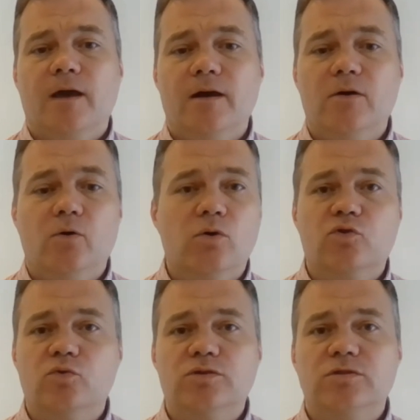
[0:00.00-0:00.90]

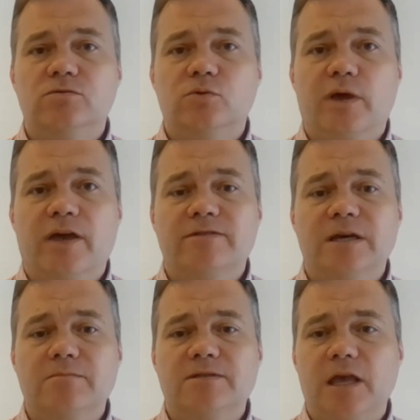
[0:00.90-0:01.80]
or to have
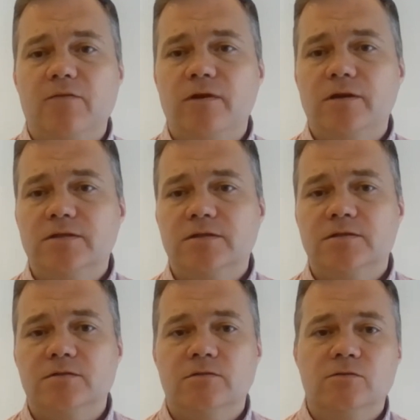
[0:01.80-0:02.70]
some
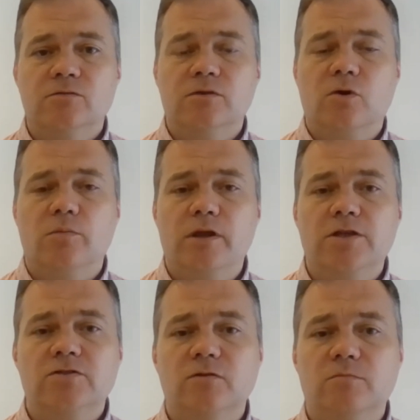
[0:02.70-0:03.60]
savings in
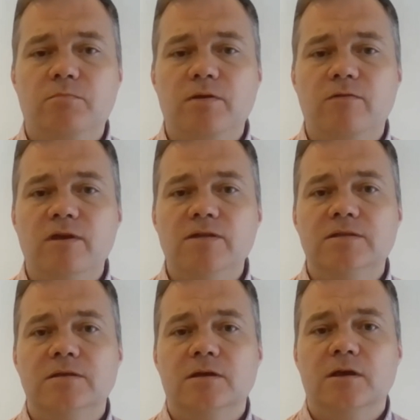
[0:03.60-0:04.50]
combination with
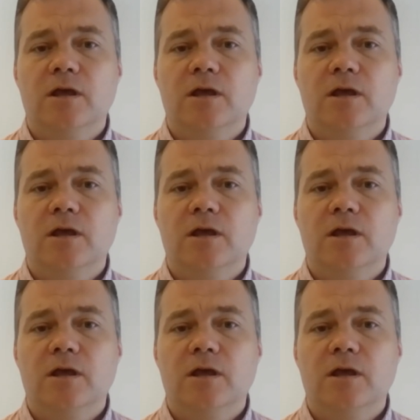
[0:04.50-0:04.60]
PVs.